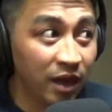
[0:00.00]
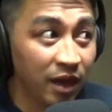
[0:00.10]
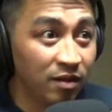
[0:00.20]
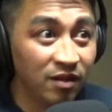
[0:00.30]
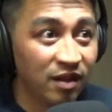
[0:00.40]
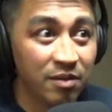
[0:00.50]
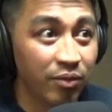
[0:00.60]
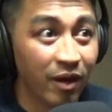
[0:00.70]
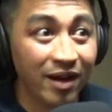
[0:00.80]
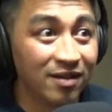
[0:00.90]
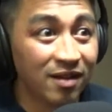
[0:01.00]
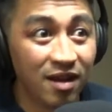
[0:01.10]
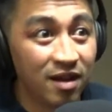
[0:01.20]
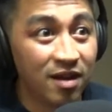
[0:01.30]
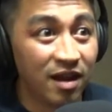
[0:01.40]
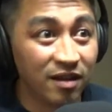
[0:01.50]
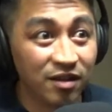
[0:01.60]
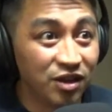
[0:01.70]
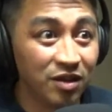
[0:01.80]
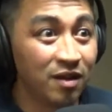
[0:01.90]
paying the same price as
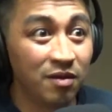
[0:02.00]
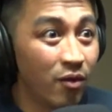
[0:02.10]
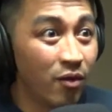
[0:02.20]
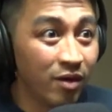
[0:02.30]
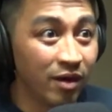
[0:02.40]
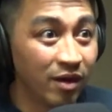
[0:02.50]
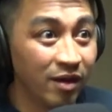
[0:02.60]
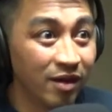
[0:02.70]
the shit that's imported.